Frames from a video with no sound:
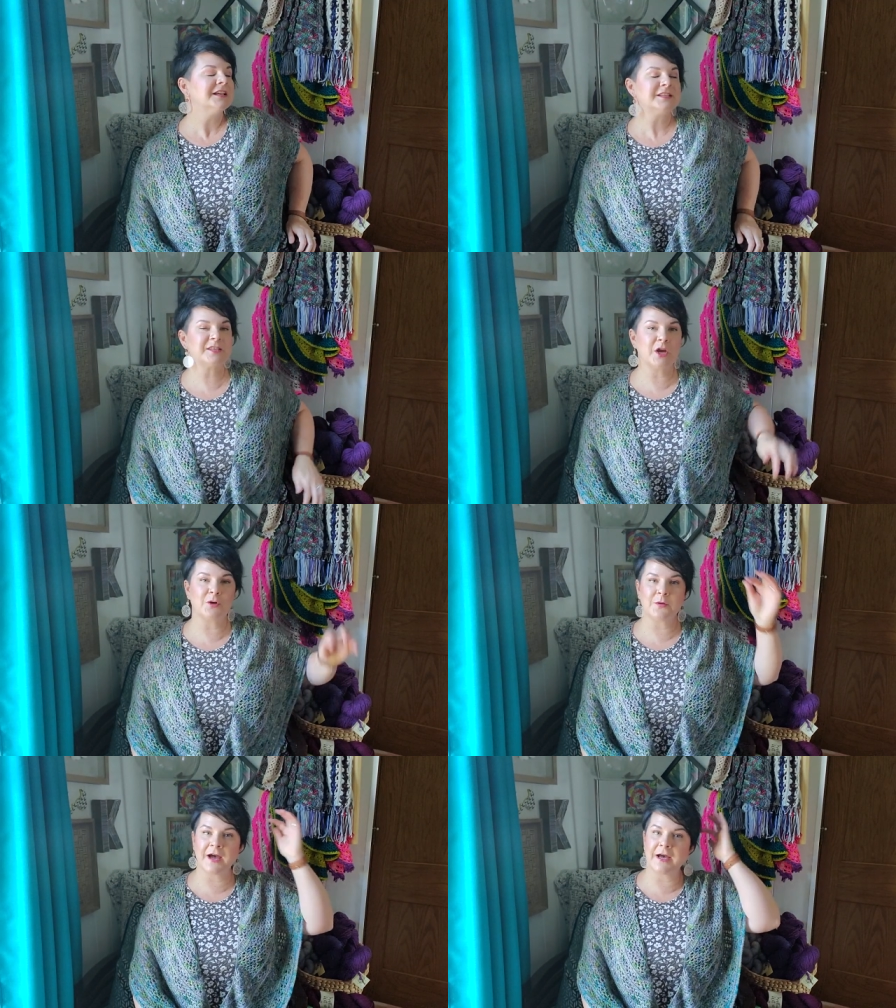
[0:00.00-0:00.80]
So
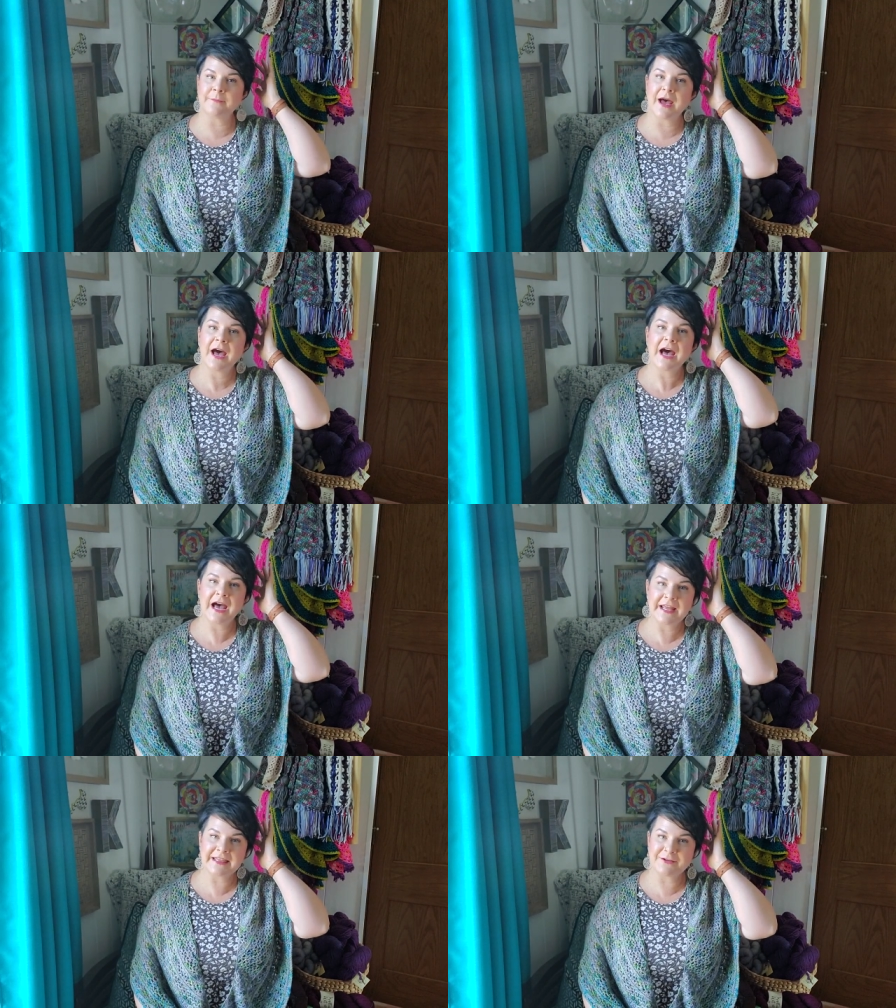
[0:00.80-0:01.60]
um,
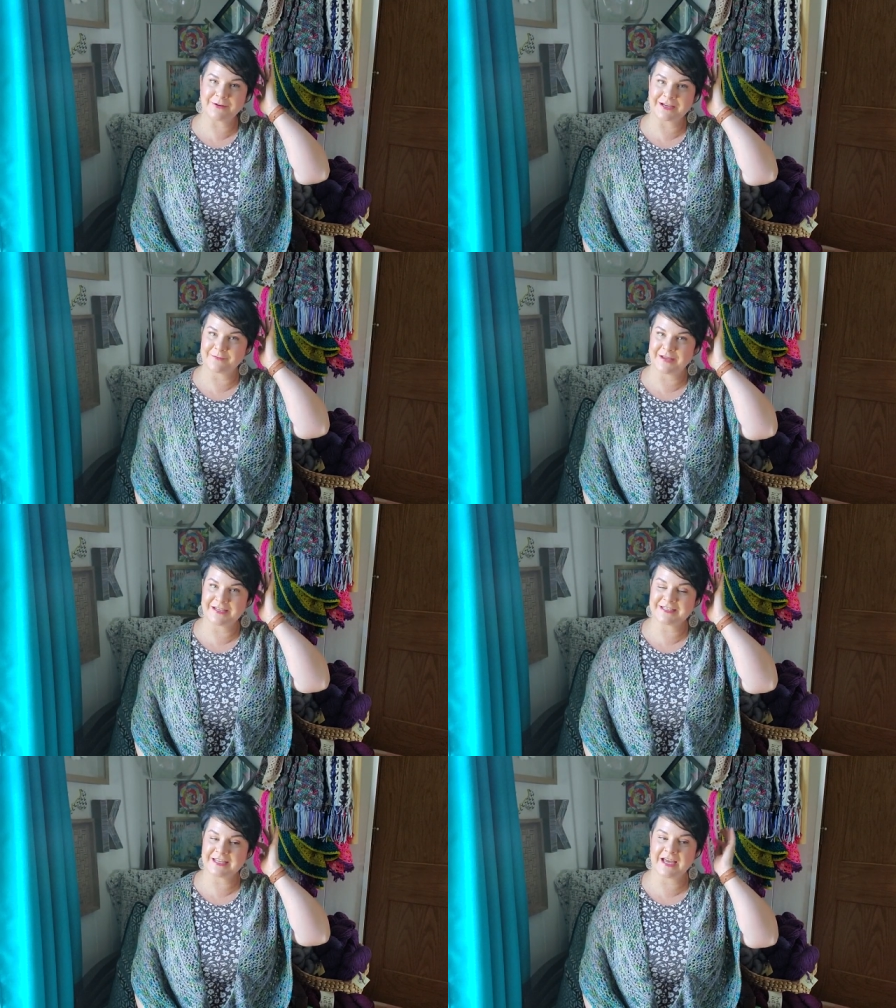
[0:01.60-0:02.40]
highly recommend.